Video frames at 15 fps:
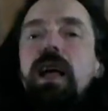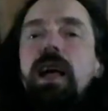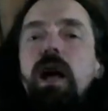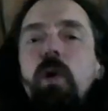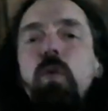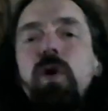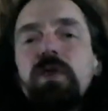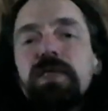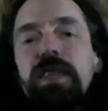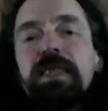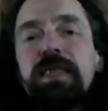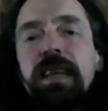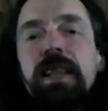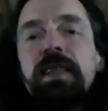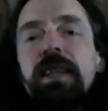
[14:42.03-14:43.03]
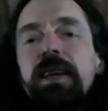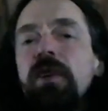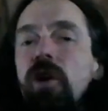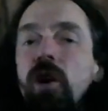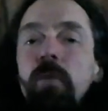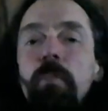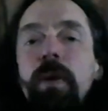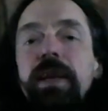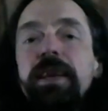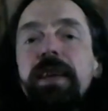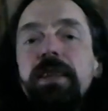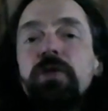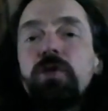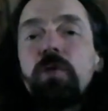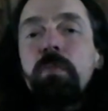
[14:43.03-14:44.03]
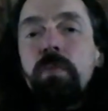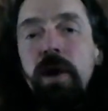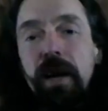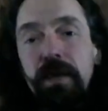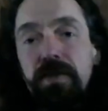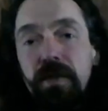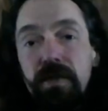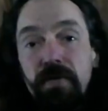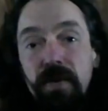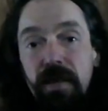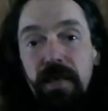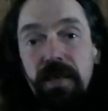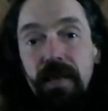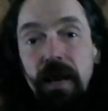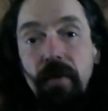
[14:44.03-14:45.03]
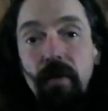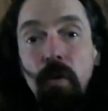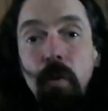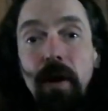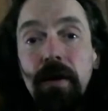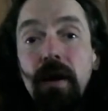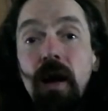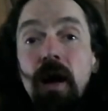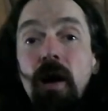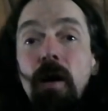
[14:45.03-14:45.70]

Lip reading: I was intending on making some prizes for this giveaway,